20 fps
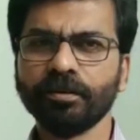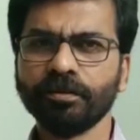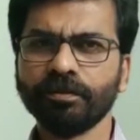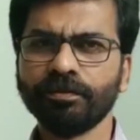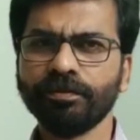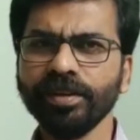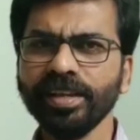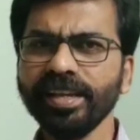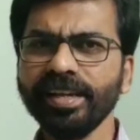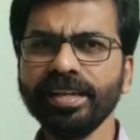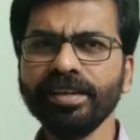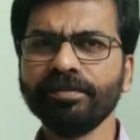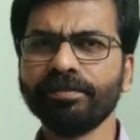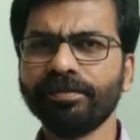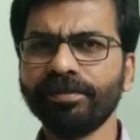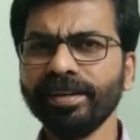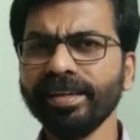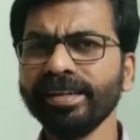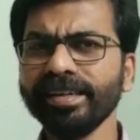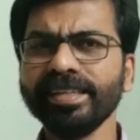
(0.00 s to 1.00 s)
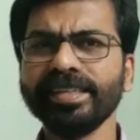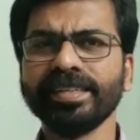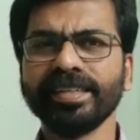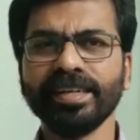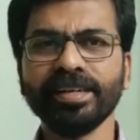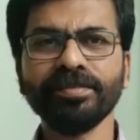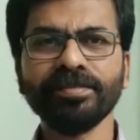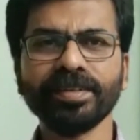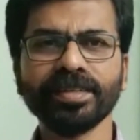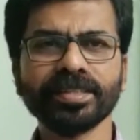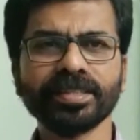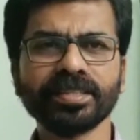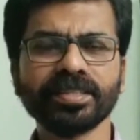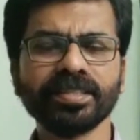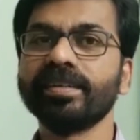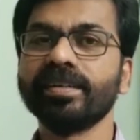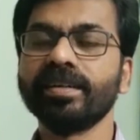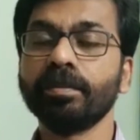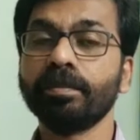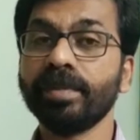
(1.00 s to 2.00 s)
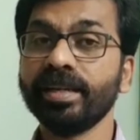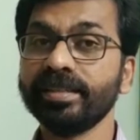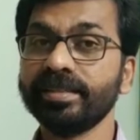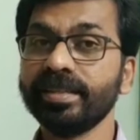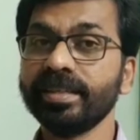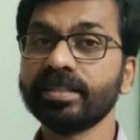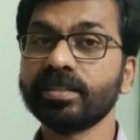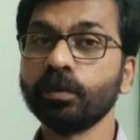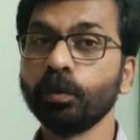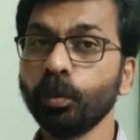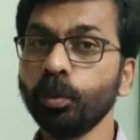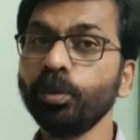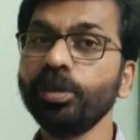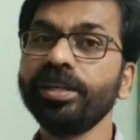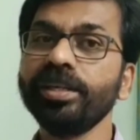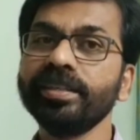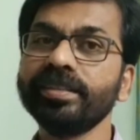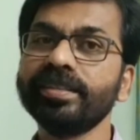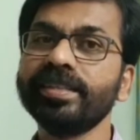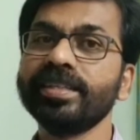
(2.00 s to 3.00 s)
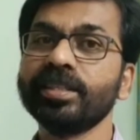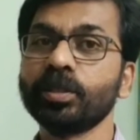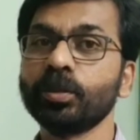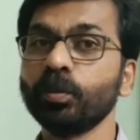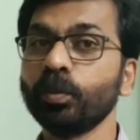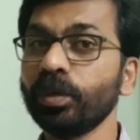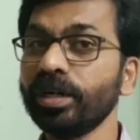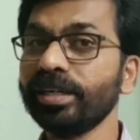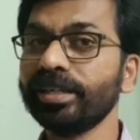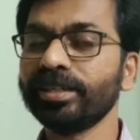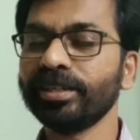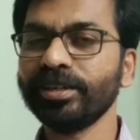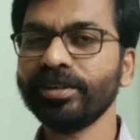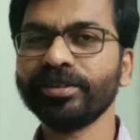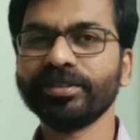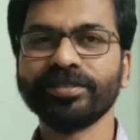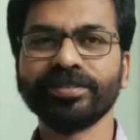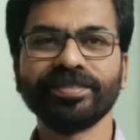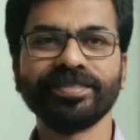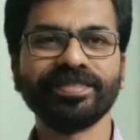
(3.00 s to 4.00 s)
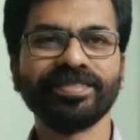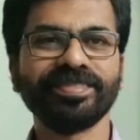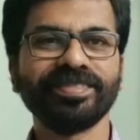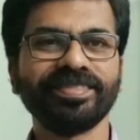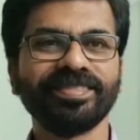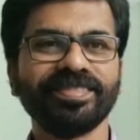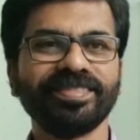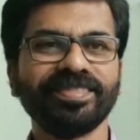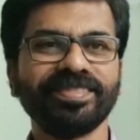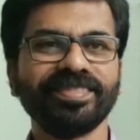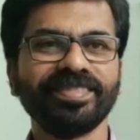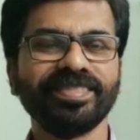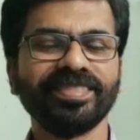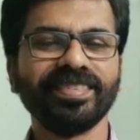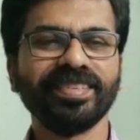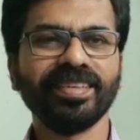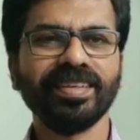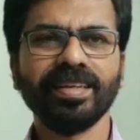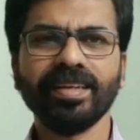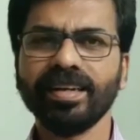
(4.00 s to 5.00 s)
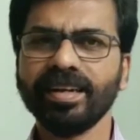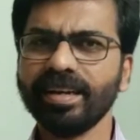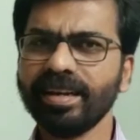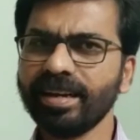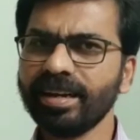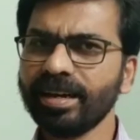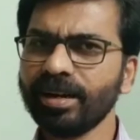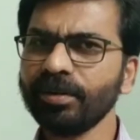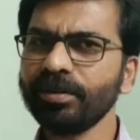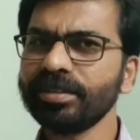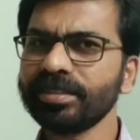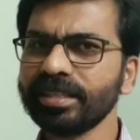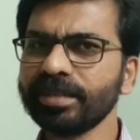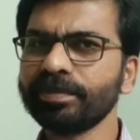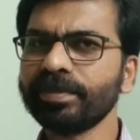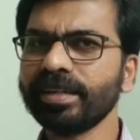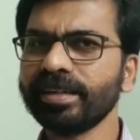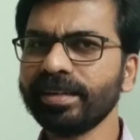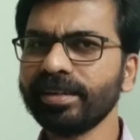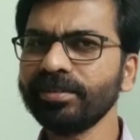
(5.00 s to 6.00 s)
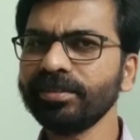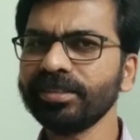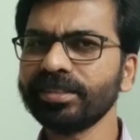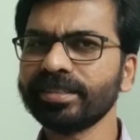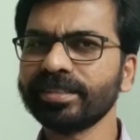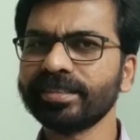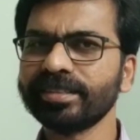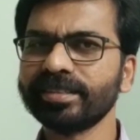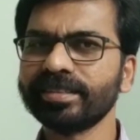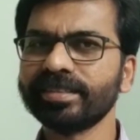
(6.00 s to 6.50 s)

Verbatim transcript: Feeling very nervous by just viewing this word, no? How is it pronounced?